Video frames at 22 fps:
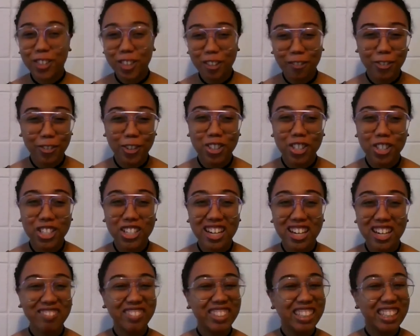for the
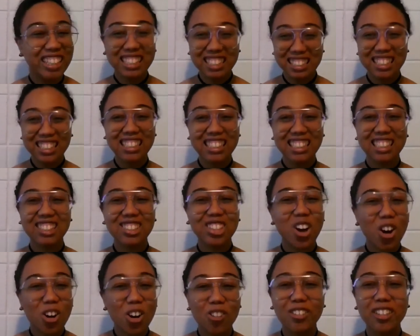future because this is
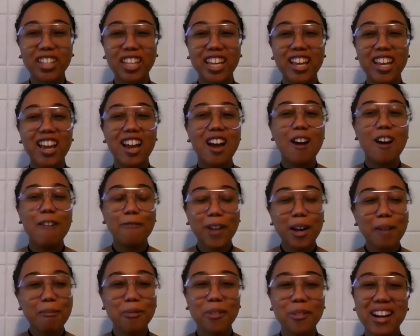only
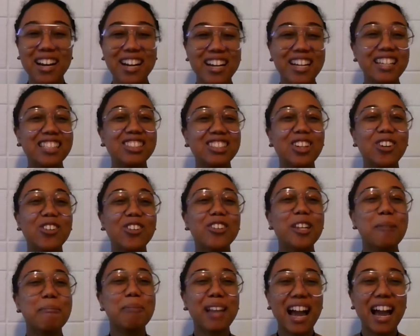February. It is
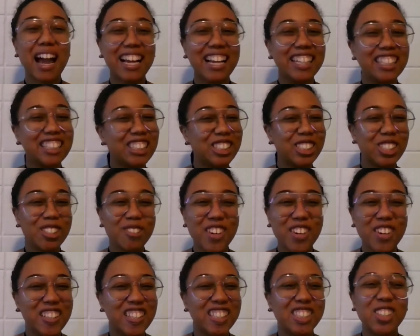only Black History
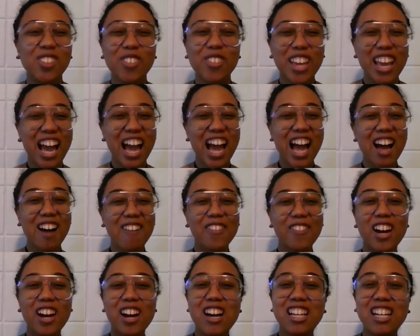Month, so we have
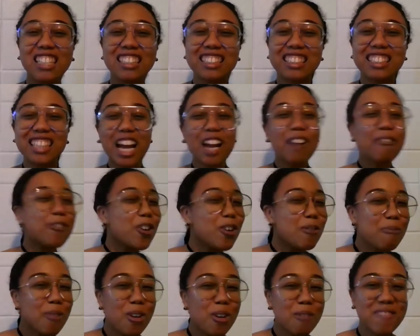
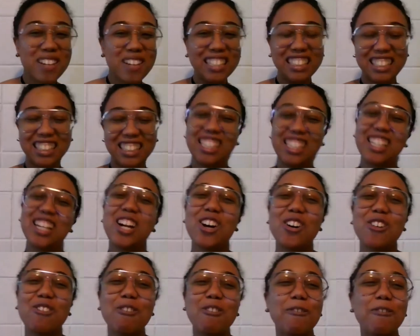several more months to
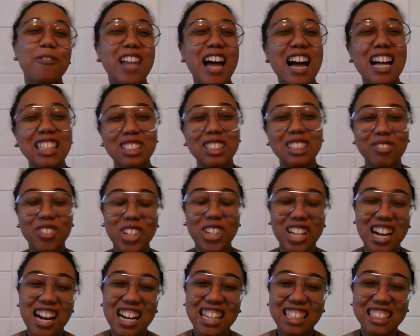go with lots more
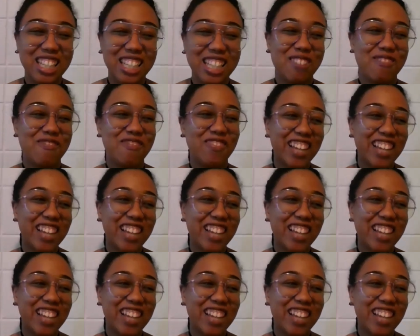content